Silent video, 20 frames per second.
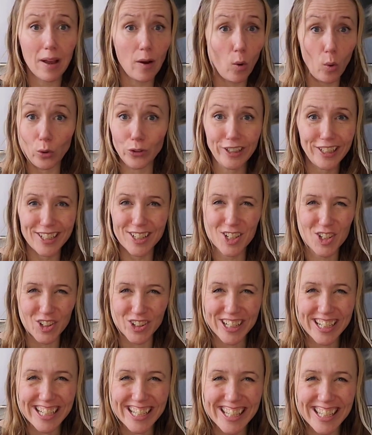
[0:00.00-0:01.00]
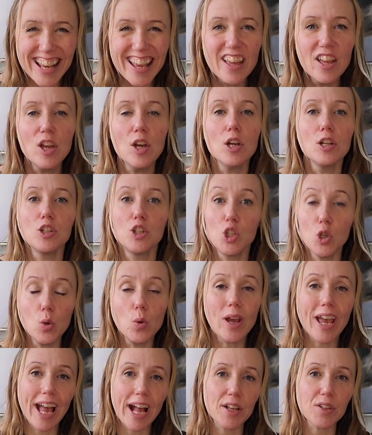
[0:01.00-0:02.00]
old injuries, do
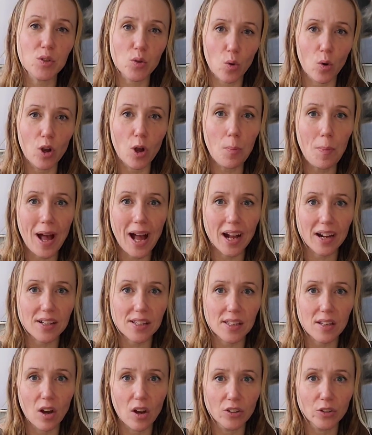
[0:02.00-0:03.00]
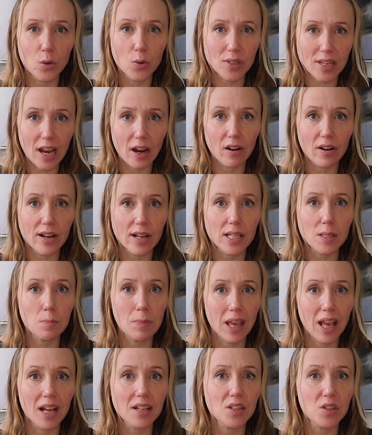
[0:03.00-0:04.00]
castor oil packs on those areas,
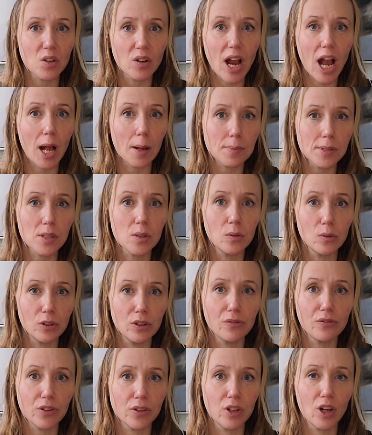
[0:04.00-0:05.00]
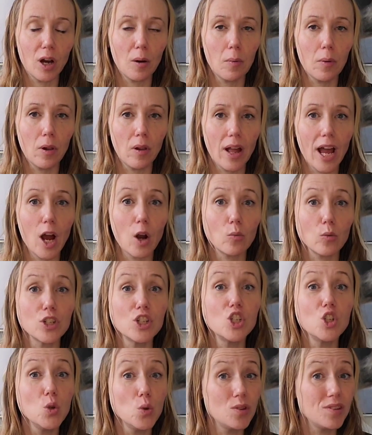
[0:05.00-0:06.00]
because they're absolutely phenomenal at
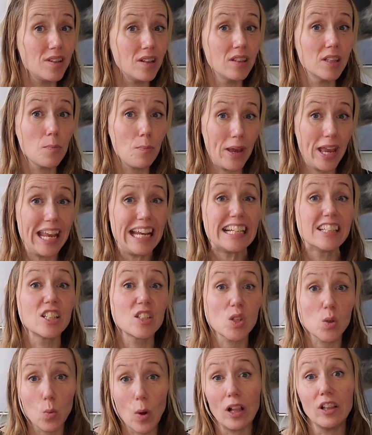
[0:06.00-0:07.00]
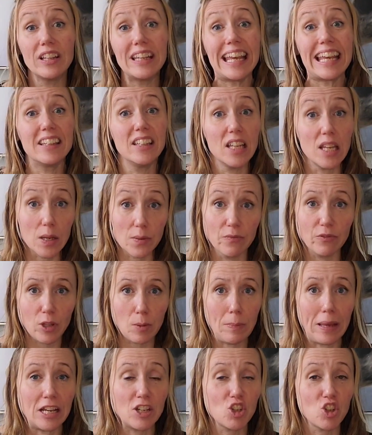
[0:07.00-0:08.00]
reducing the pain and the swelling and the
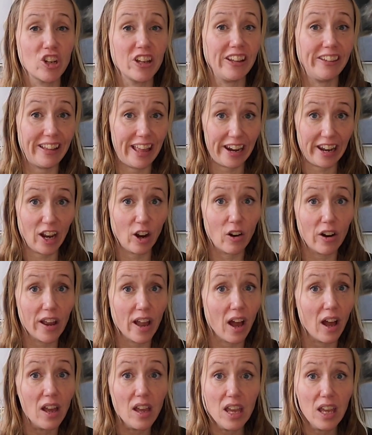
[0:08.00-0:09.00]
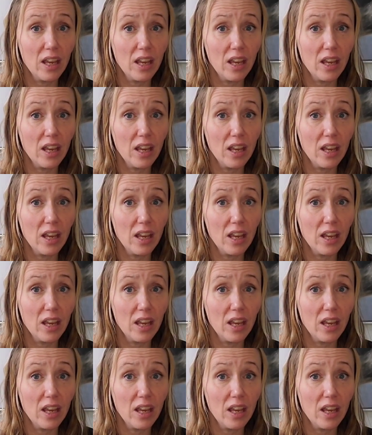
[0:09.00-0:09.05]
inflammation in that area,